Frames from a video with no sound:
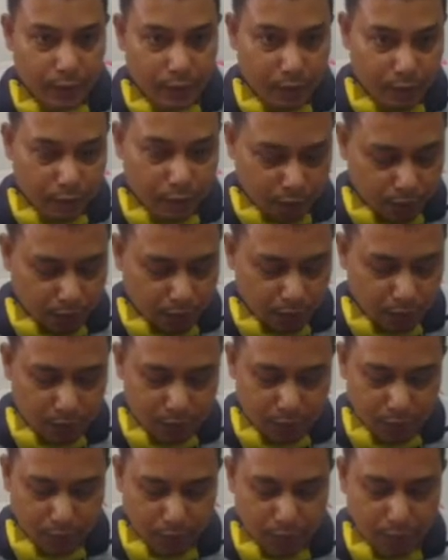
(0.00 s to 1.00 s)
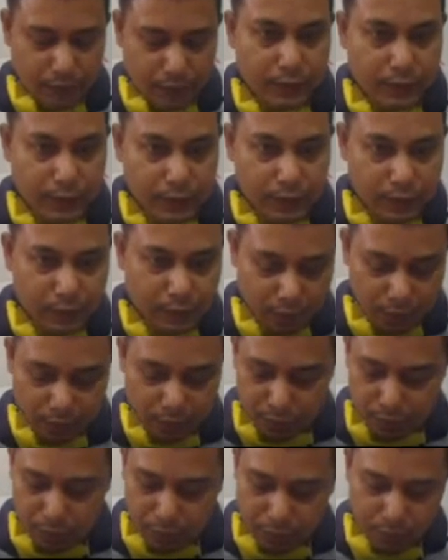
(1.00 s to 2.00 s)
arc sine.
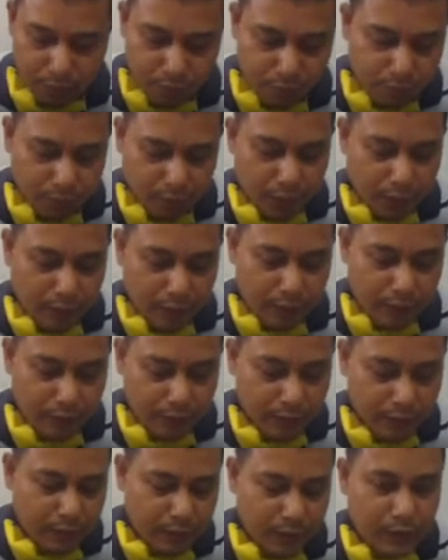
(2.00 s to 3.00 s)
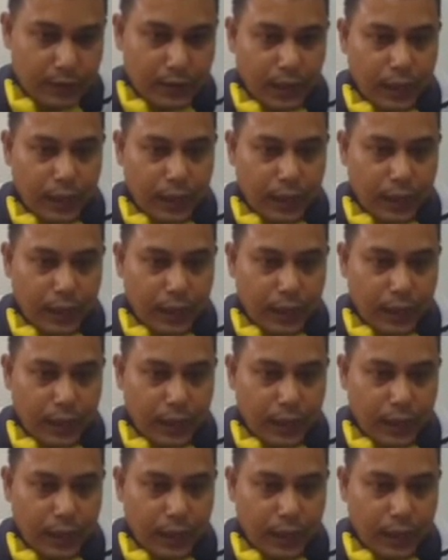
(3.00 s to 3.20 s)
I will write theta.